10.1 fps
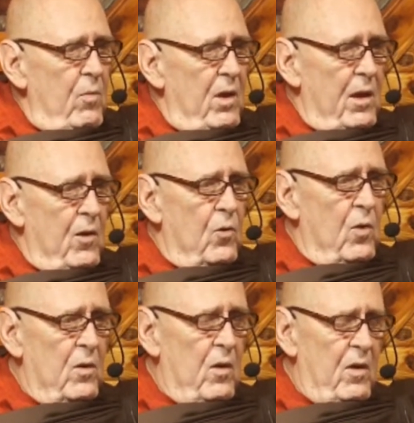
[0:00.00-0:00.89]
But I
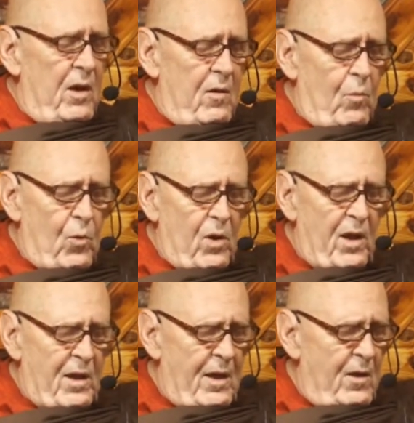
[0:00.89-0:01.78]
go out in the
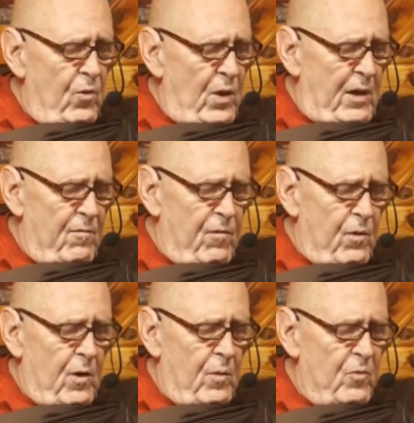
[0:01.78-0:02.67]
morning, I'd go out
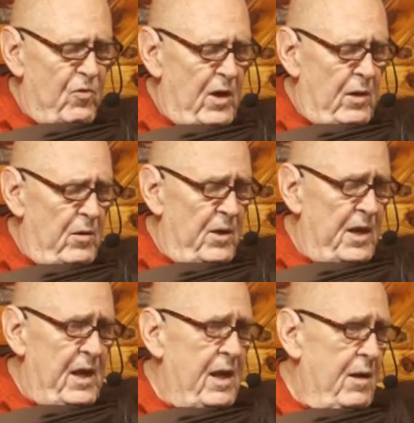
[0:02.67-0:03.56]
for alms round and
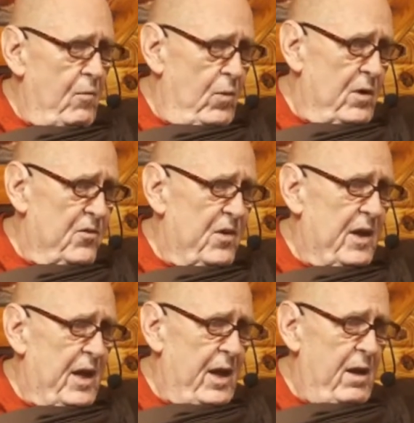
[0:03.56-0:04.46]
eat once a
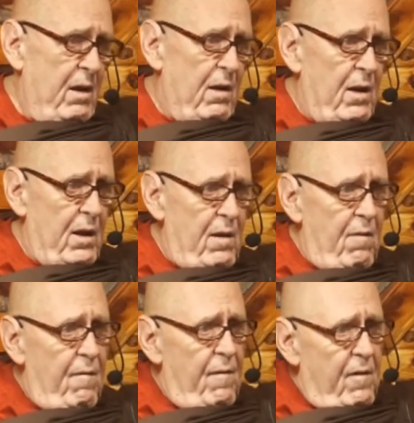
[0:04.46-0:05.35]
day.
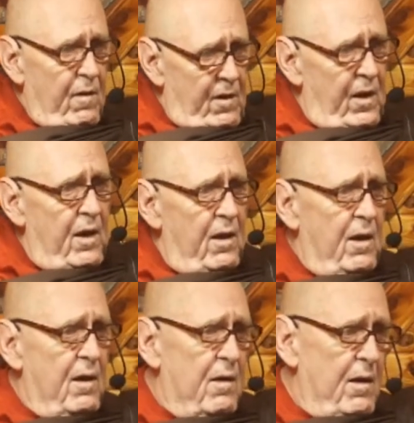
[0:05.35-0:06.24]

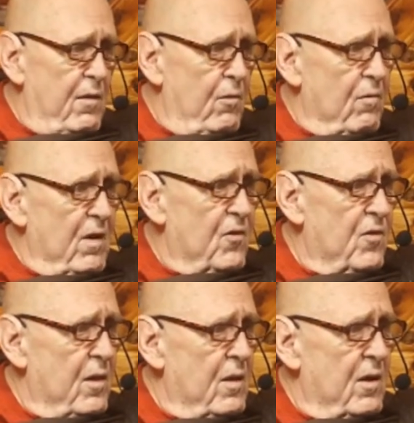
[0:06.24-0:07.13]
And the
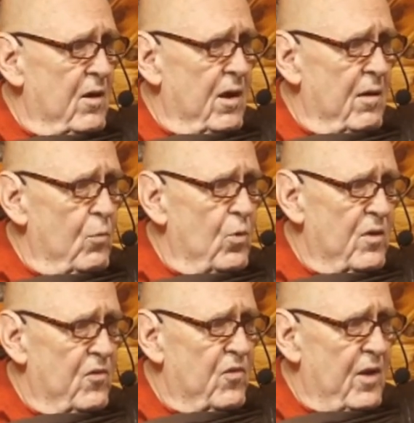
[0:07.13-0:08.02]
rest of the time
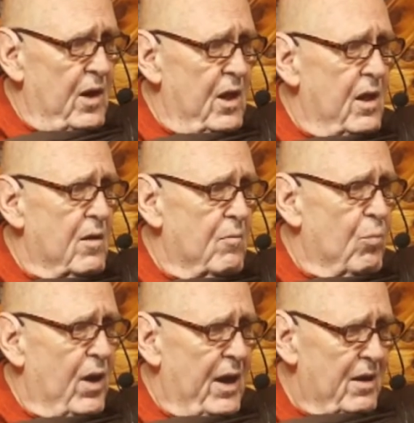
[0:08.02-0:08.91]
was study and
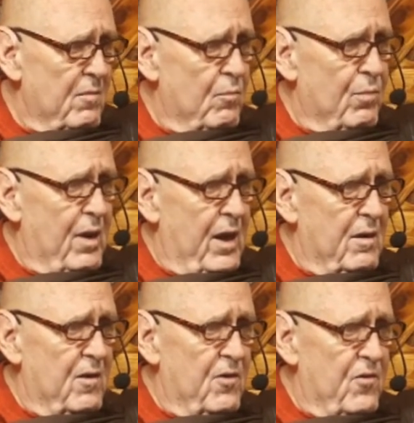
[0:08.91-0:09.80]
pra
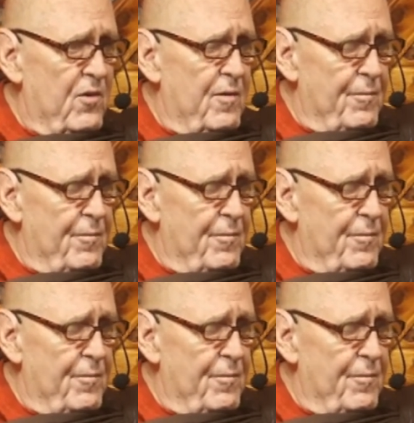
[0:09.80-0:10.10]
practice.